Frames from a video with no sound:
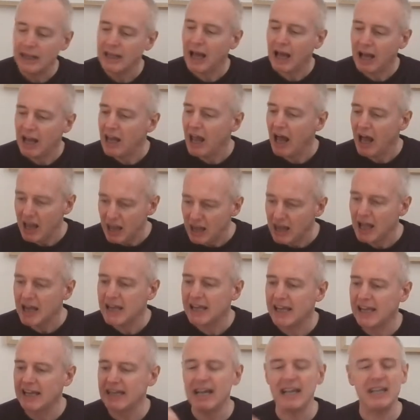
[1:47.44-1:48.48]
Yeah, I
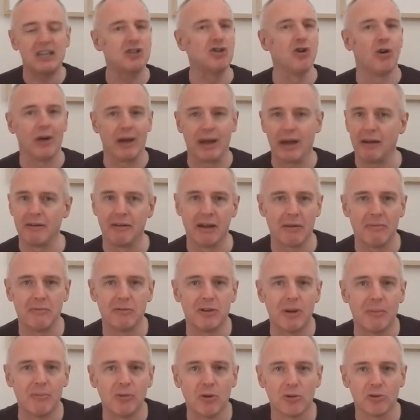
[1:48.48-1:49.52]
like it. It's not.
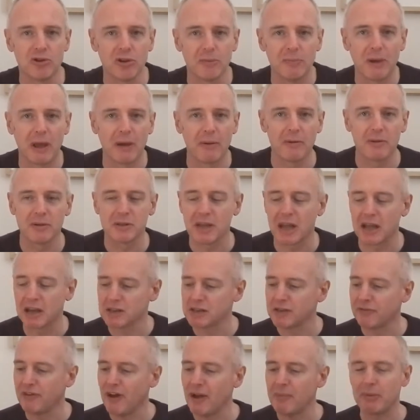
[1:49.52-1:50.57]
I'm not jumping you and saying
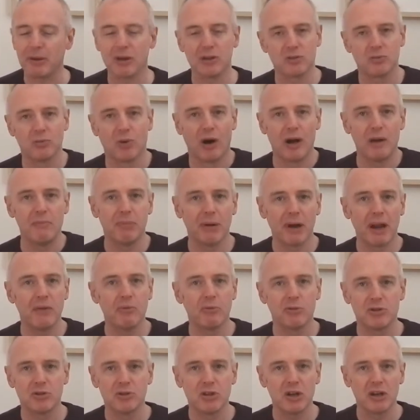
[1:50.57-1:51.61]
it's a fabulous wine, but I
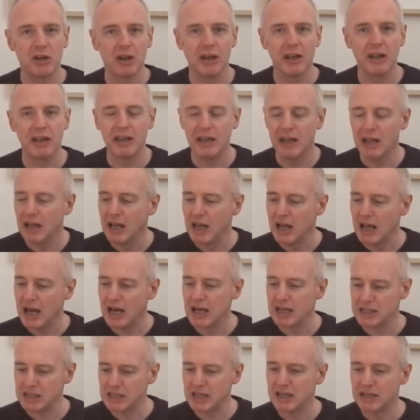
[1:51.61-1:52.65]
would certainly
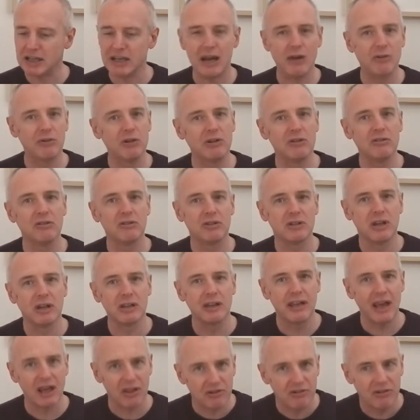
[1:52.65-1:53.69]
sit down and
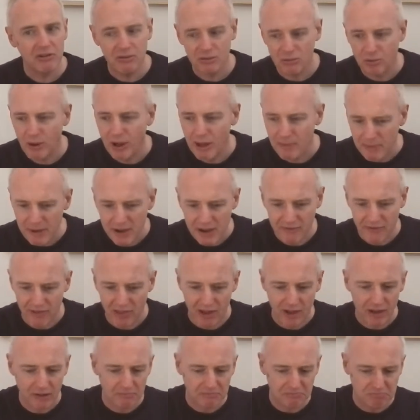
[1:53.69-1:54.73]
get through quite a bit
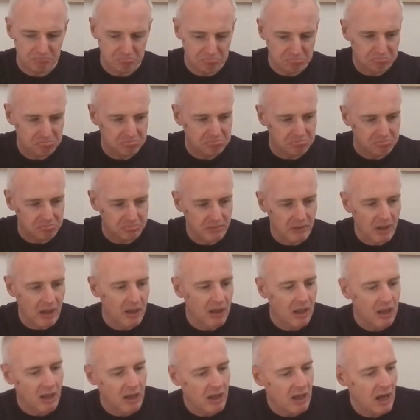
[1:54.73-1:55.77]
of
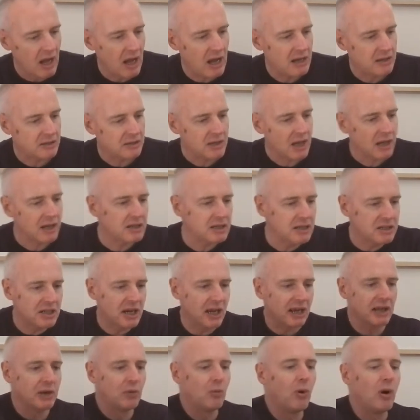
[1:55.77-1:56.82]
that. Second
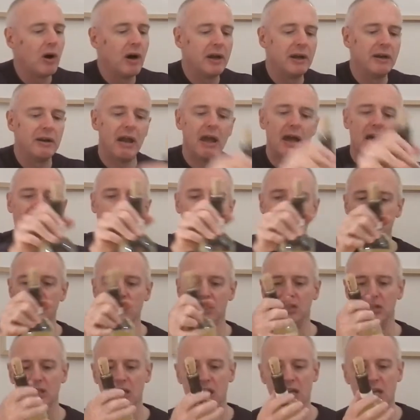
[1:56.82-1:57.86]
Italian wine.
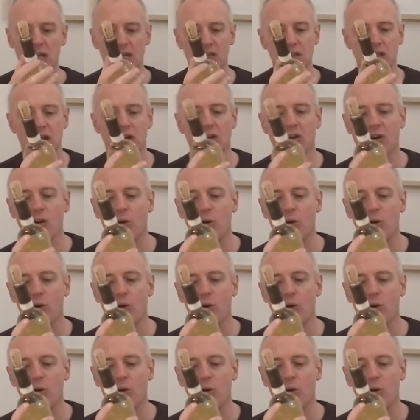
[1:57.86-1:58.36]
This is a